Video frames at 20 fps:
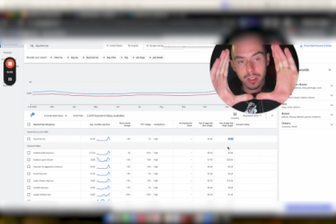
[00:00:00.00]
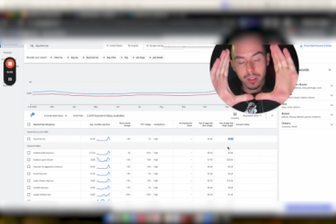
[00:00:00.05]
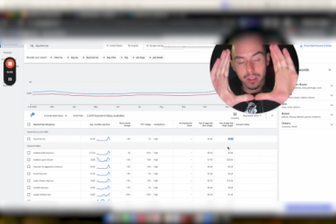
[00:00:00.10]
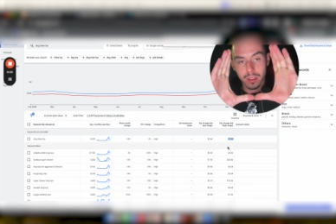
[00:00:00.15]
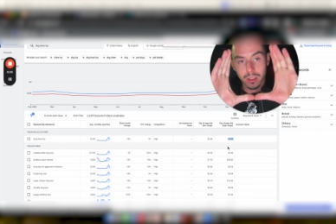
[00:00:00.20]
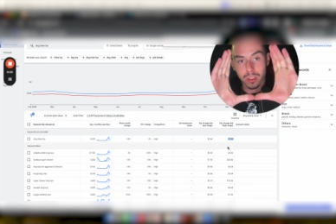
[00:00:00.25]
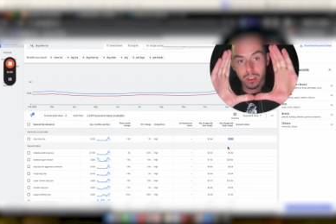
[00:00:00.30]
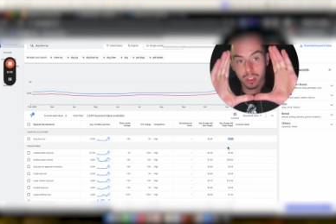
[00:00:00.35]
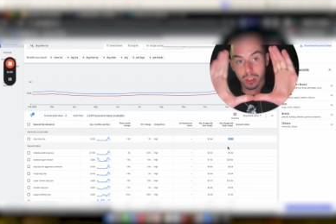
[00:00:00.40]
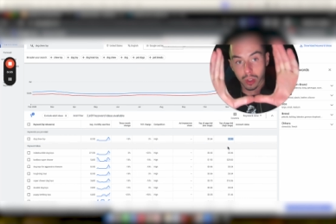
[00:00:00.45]

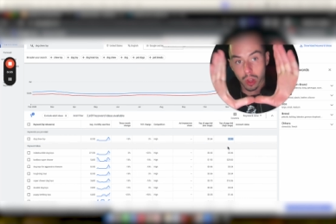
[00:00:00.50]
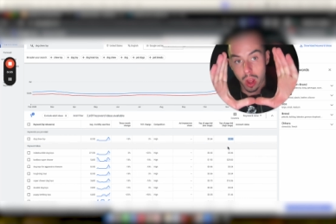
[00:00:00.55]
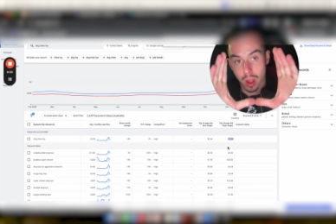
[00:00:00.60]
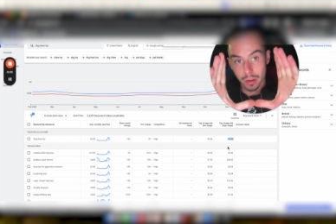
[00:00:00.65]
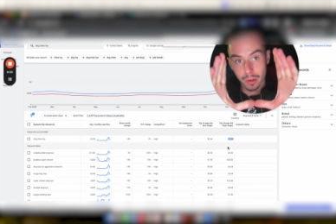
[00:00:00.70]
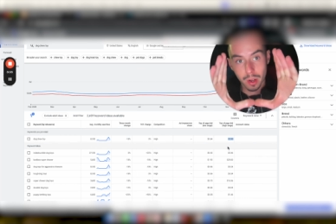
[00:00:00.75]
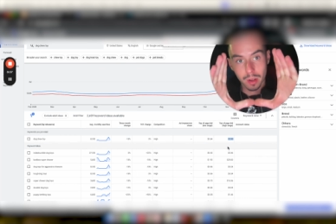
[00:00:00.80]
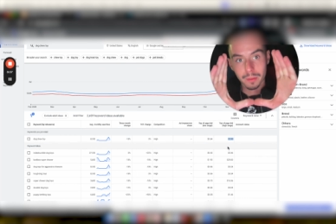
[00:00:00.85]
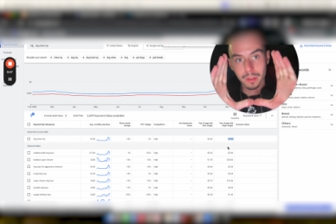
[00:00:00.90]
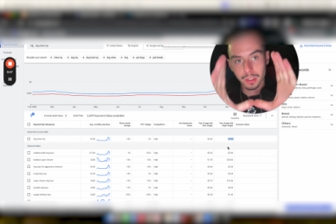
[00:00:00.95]
slot
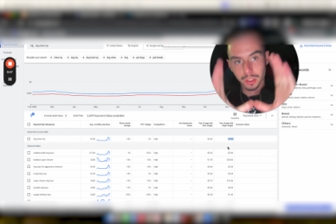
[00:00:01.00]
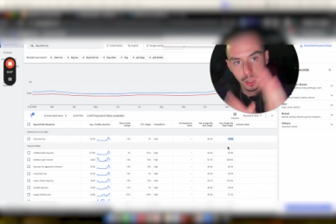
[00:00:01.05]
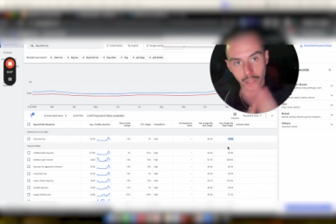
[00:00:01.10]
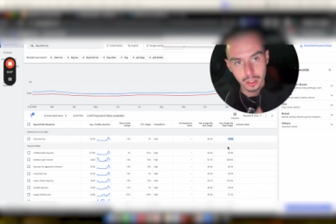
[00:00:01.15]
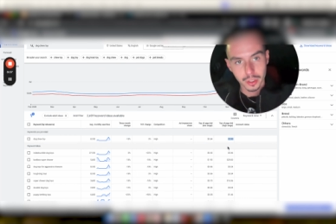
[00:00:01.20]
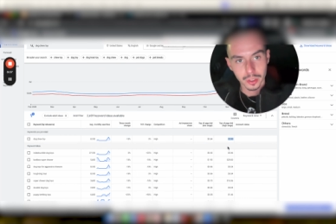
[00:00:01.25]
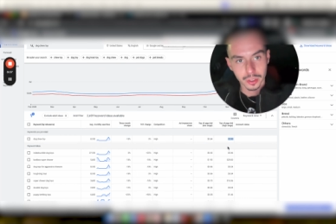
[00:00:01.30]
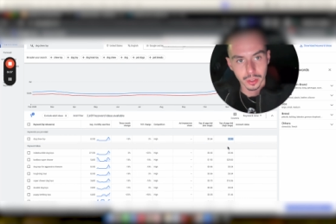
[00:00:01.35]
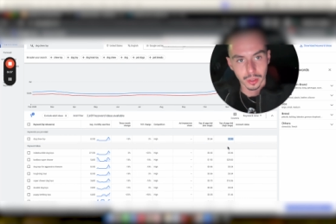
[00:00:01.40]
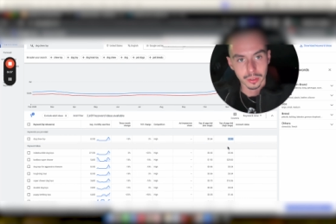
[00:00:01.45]
of the search
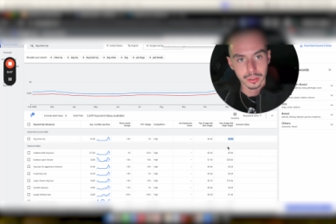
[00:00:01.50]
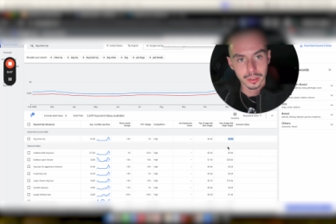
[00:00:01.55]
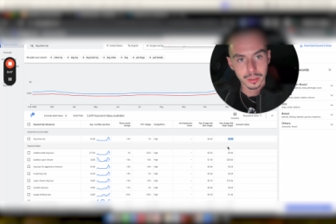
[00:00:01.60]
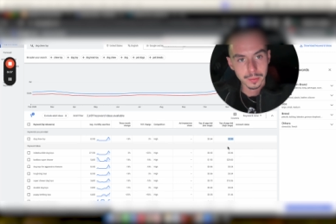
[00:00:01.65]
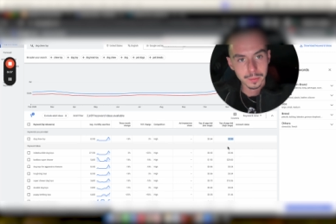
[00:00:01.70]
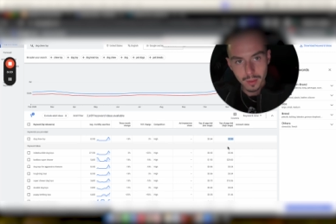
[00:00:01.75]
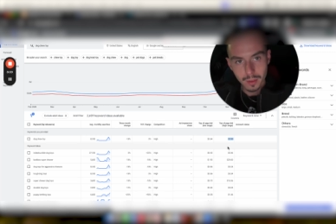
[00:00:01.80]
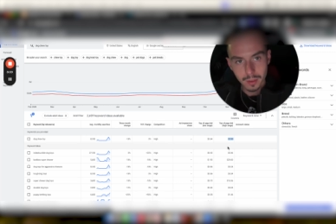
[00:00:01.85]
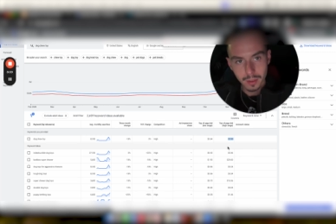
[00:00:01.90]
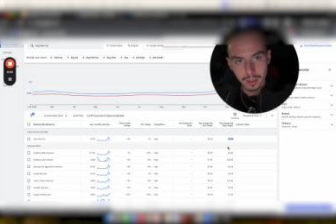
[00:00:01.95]
results.
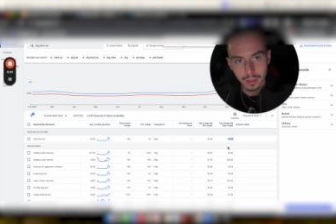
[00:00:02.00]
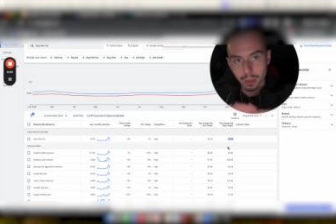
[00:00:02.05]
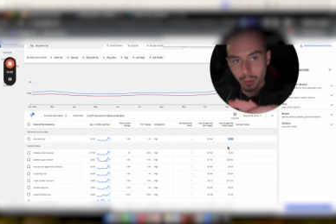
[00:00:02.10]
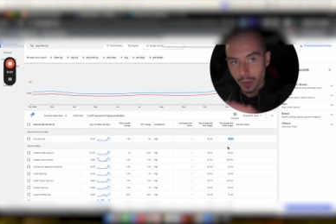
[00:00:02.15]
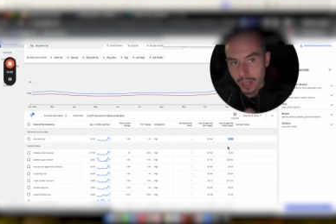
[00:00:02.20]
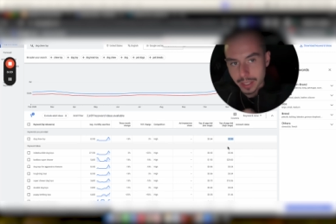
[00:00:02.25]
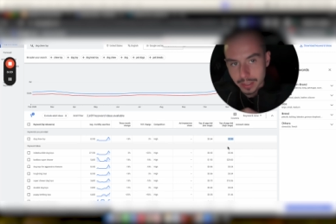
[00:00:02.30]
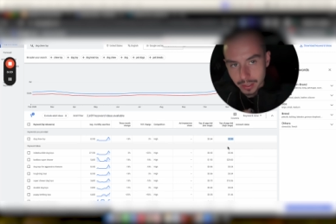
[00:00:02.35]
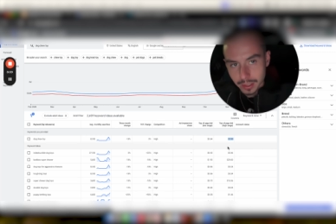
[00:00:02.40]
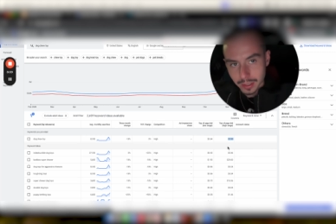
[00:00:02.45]
The
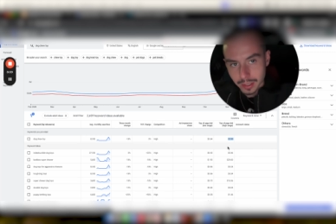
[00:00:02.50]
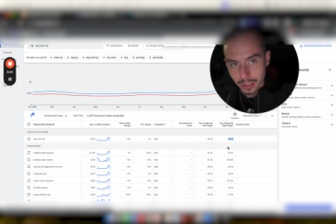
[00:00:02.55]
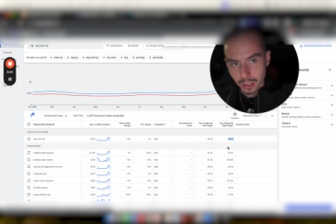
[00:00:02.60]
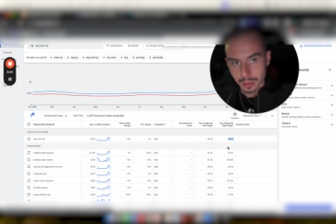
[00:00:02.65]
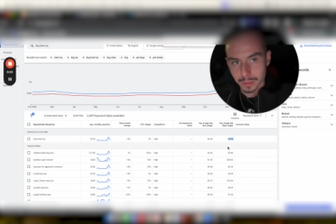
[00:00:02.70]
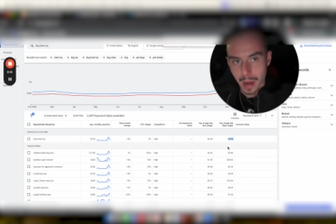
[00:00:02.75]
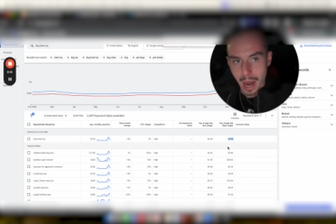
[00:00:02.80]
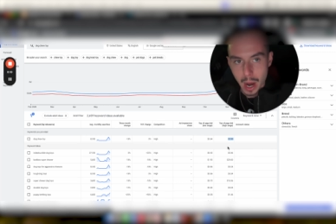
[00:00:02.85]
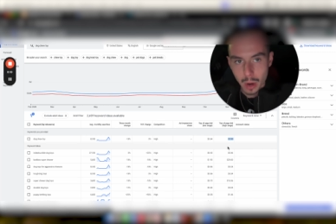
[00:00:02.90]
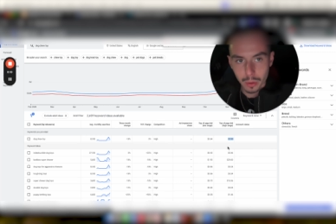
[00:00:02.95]
reason this is
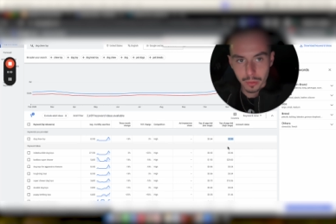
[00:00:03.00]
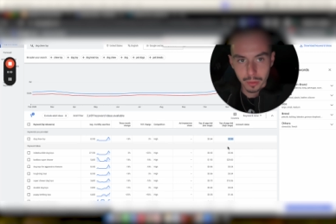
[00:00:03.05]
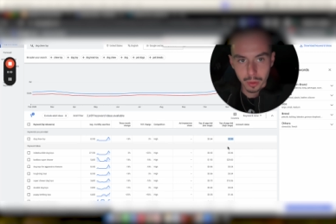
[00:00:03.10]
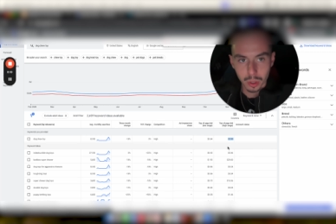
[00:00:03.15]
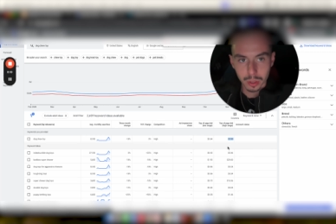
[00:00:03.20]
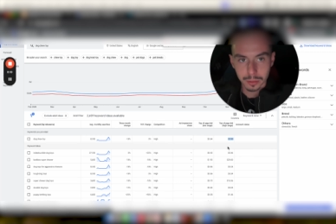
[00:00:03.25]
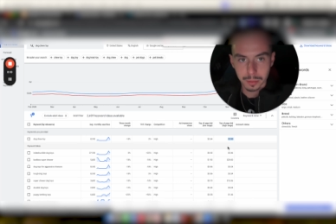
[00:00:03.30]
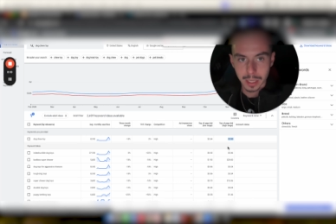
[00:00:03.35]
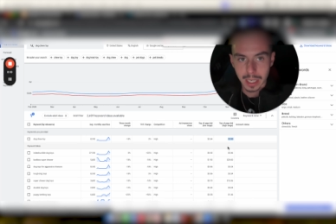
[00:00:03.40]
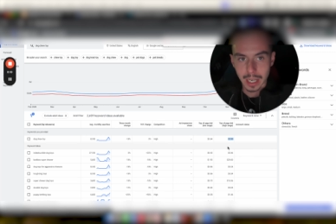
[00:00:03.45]
powerful
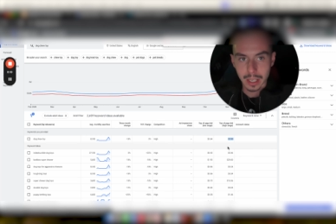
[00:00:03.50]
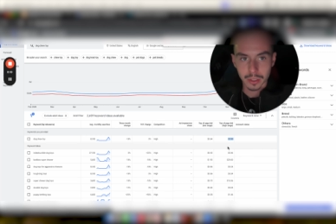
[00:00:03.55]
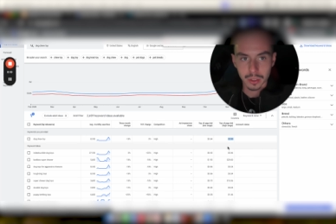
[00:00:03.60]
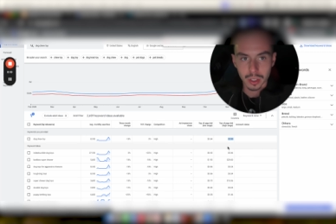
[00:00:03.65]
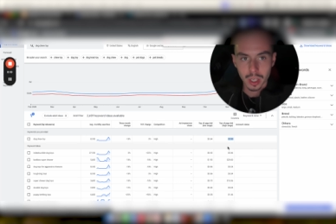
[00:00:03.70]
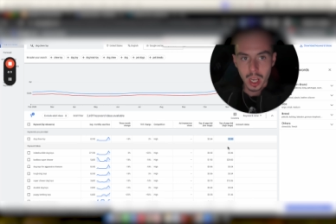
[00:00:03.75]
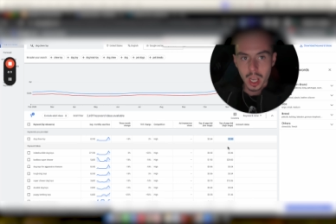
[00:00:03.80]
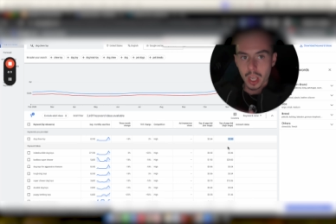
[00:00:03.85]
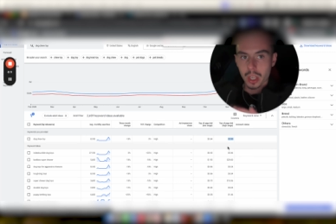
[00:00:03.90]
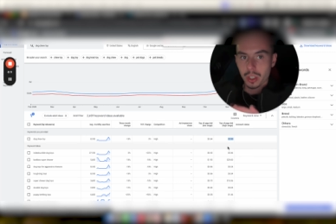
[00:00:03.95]
is because
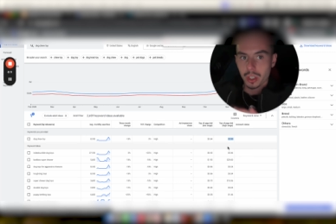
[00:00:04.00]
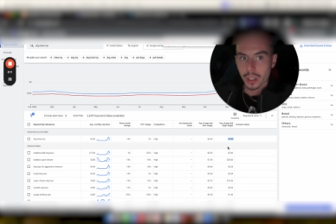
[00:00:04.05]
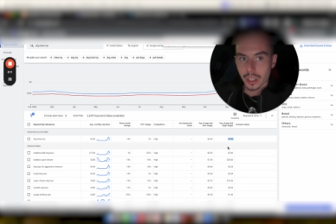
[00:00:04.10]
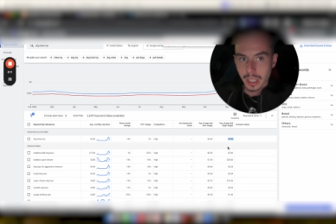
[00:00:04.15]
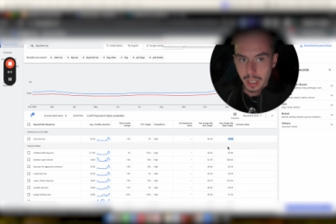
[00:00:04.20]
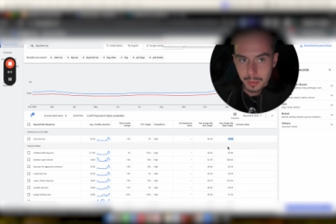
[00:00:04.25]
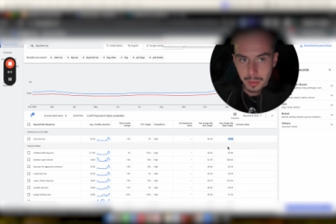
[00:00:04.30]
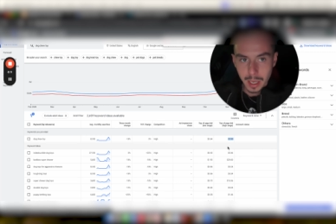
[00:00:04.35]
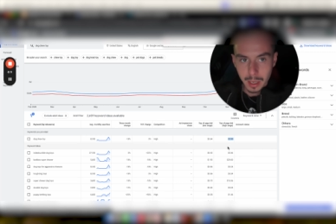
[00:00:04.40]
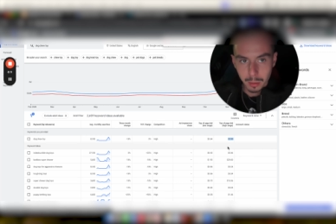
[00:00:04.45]
you're going
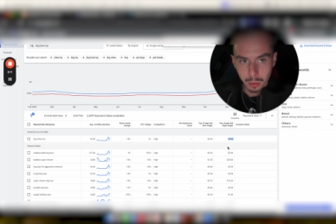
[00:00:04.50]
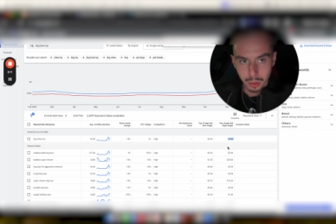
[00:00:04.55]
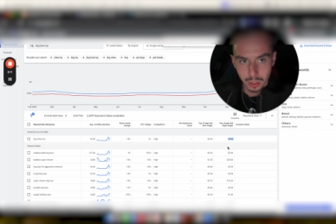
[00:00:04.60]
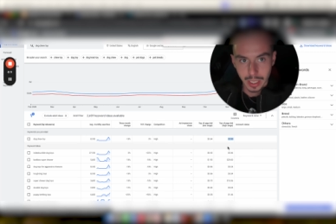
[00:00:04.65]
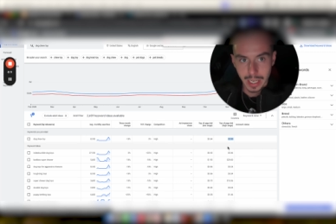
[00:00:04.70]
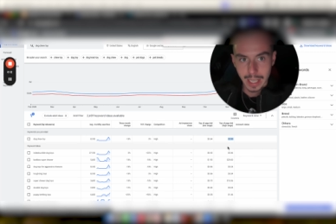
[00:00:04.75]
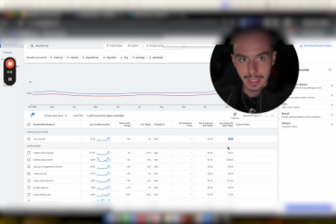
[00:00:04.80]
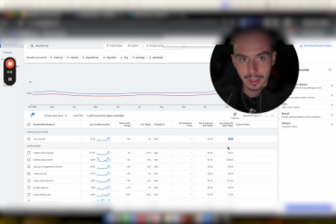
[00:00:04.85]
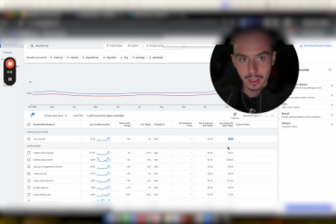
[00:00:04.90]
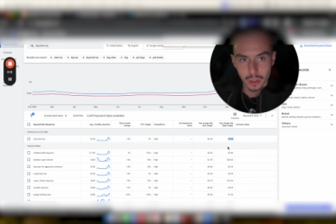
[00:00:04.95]
to be able to
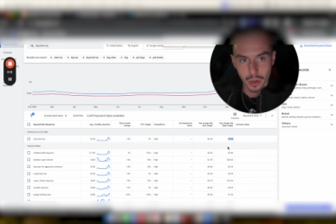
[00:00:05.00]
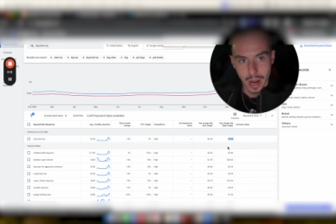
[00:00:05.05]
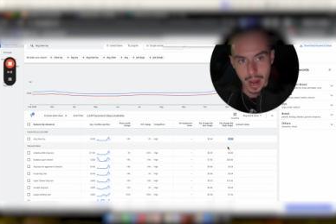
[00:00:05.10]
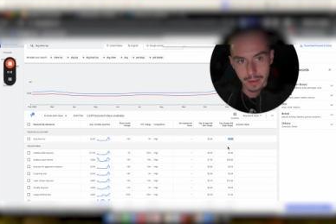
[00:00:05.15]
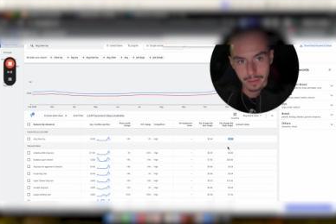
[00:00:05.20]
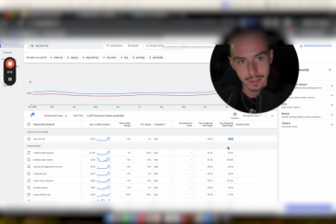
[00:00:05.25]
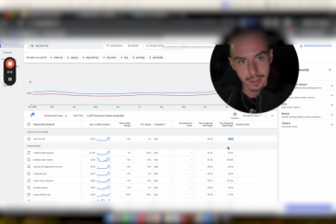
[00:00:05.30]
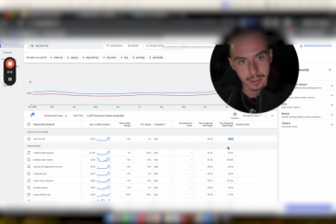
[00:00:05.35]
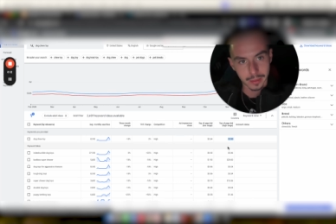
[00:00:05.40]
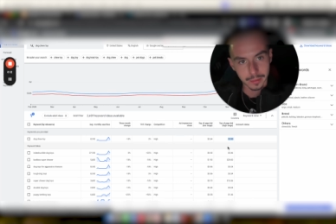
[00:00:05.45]
get the
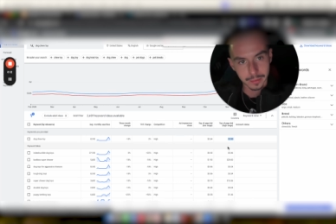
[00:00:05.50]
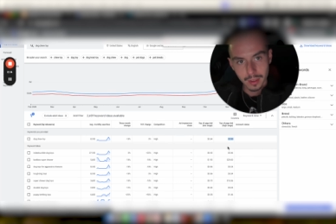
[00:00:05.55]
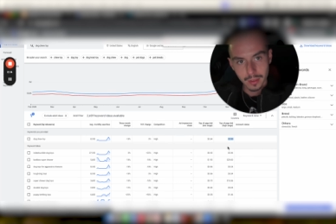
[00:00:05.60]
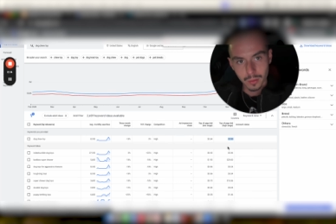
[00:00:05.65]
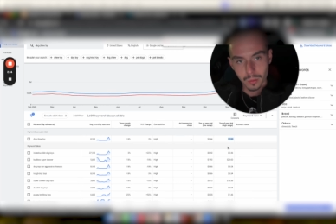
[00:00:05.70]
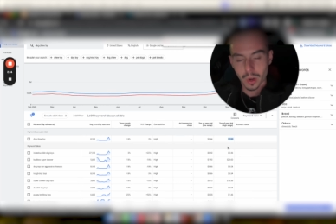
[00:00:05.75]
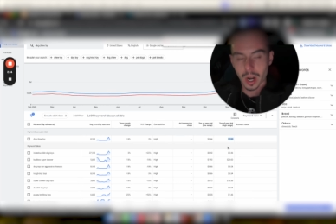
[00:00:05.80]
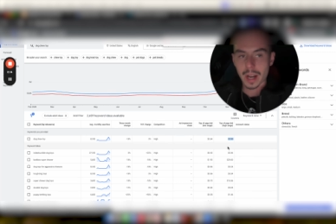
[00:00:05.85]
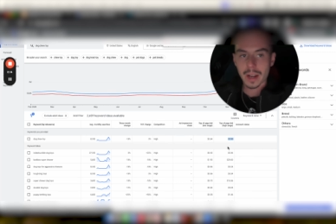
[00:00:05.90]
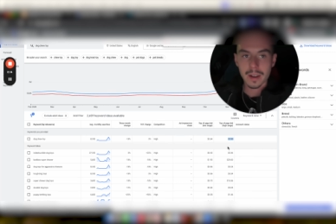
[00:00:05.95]
traffic,
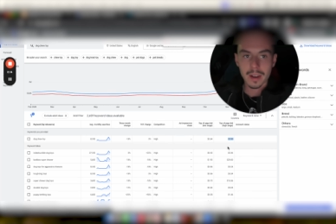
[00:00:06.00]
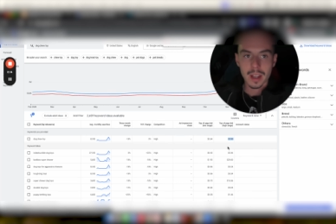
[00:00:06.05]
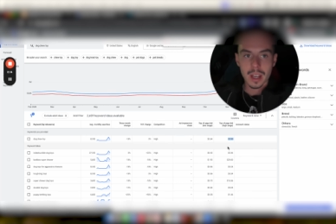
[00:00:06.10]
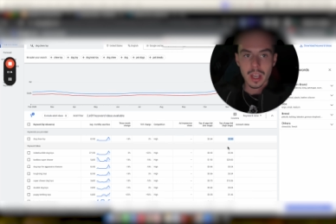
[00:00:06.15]
right?